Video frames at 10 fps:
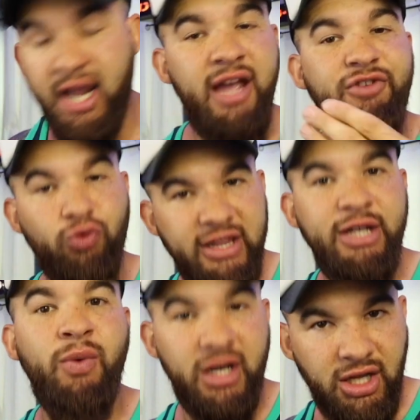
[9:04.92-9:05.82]
If you really
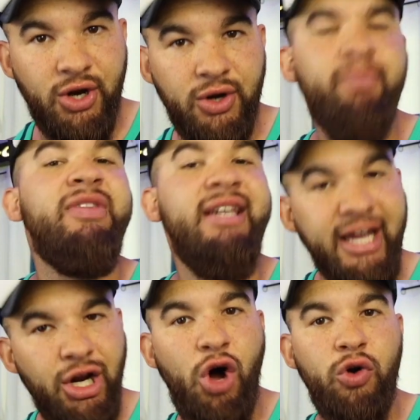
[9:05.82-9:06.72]
want to learn,
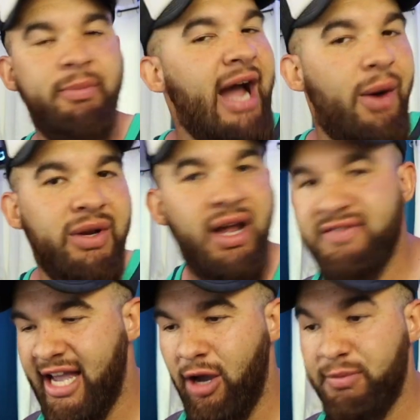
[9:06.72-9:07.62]
get a hold of me. I would love
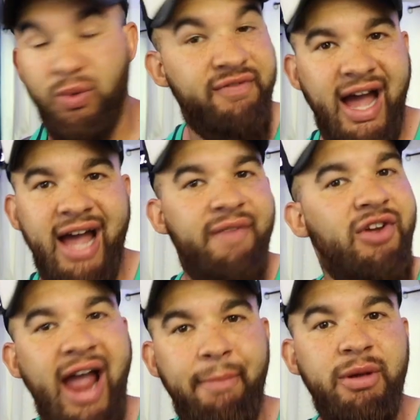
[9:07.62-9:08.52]
to help you. If not, if
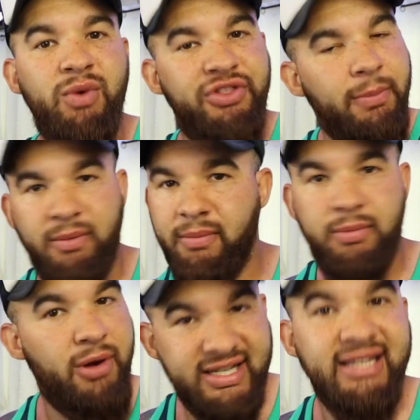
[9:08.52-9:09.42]
you're happy with your
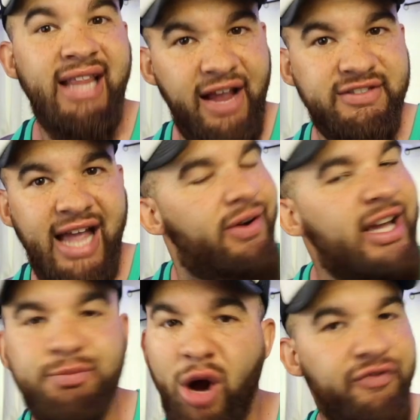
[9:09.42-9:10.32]
present lifestyle,
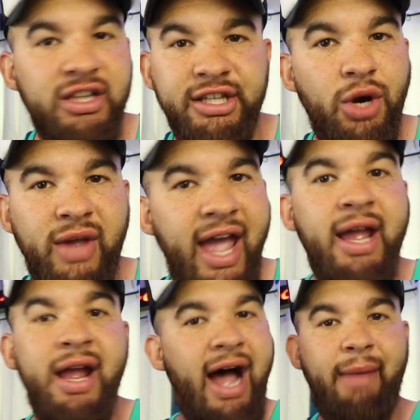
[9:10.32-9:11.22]
that's perfectly
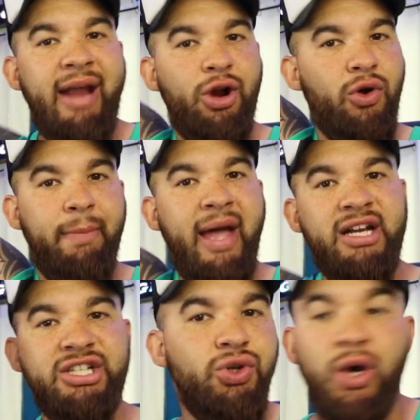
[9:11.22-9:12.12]
okay. I'm not on a
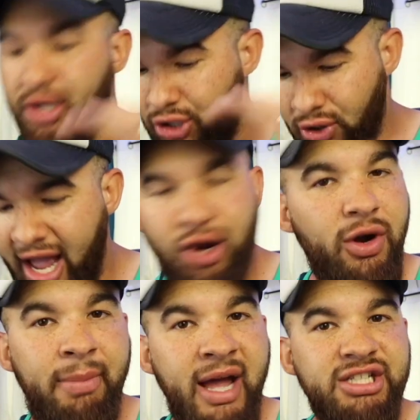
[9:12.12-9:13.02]
pedestal. You're not on
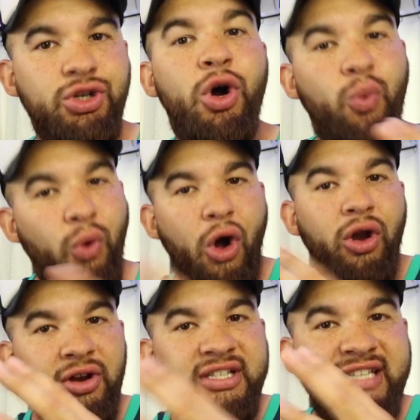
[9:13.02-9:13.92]
a pedestal. We're all
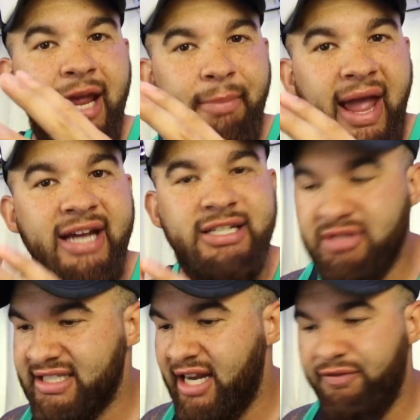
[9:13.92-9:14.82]
on the same page. I'm
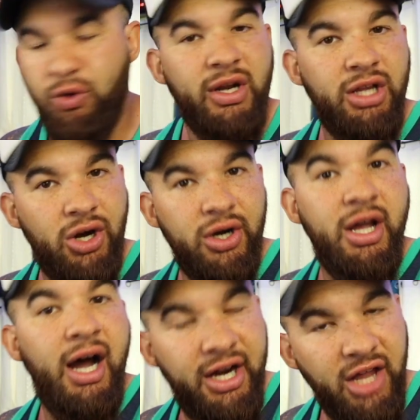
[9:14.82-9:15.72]
just saying, if you want to learn
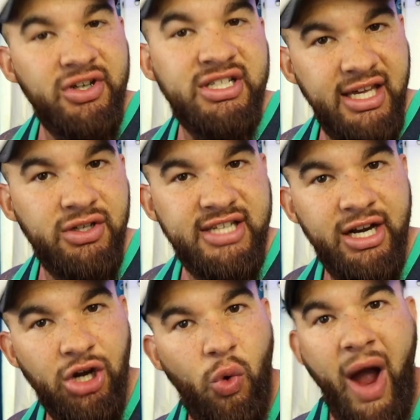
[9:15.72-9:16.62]
another skill set
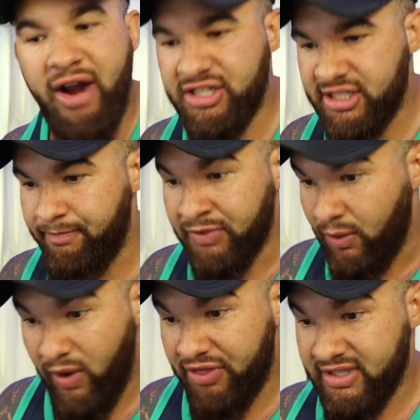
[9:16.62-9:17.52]
and acquire some,
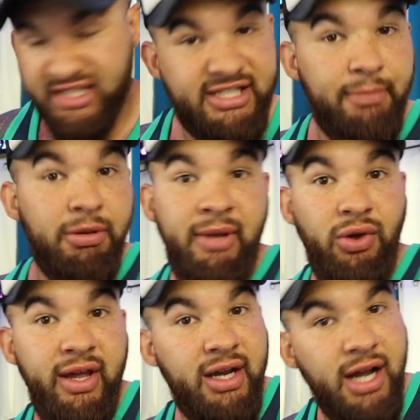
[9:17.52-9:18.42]
whether it's a
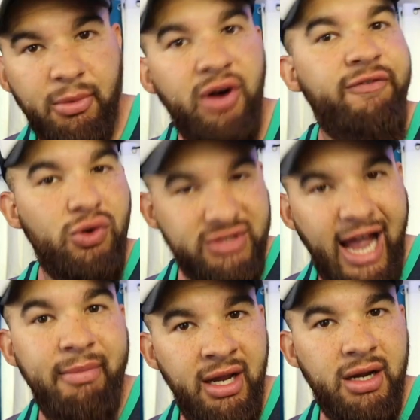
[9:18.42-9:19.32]
supplemental income or a
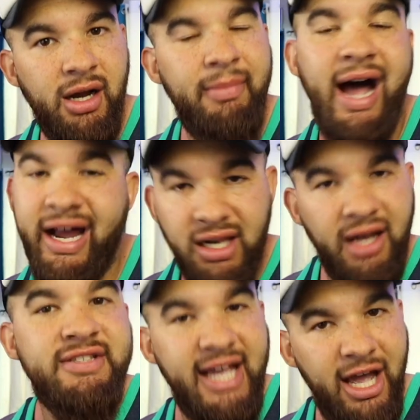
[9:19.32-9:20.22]
full-time income, I'd
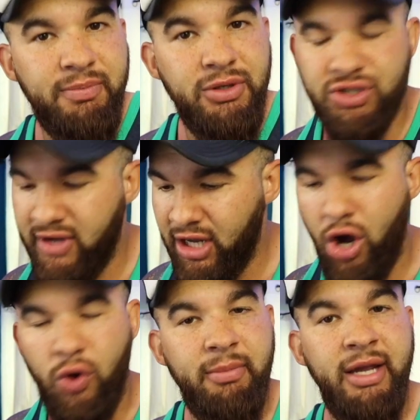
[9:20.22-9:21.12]
love to help you. So get a
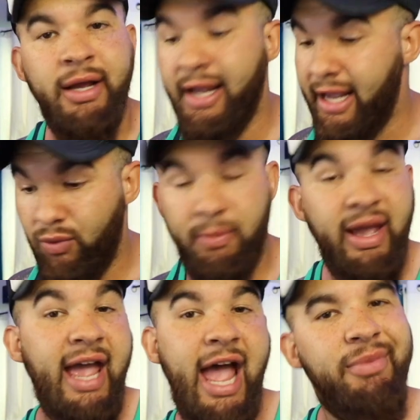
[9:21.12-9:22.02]
hold of me and we'll
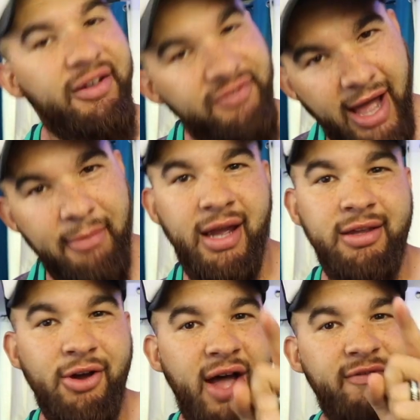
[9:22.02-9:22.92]
make it happen. If not, man,
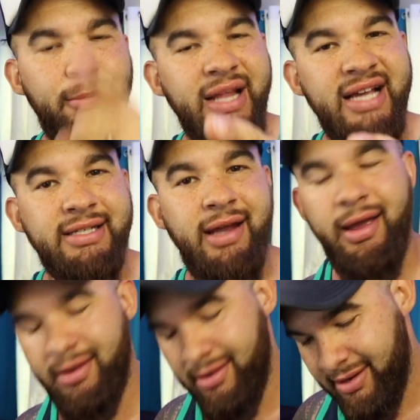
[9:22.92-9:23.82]
y'all have a blessed
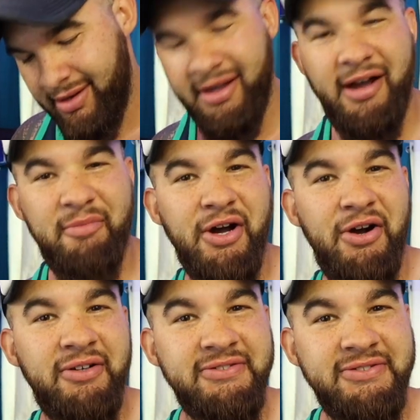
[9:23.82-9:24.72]
day. I'm gone.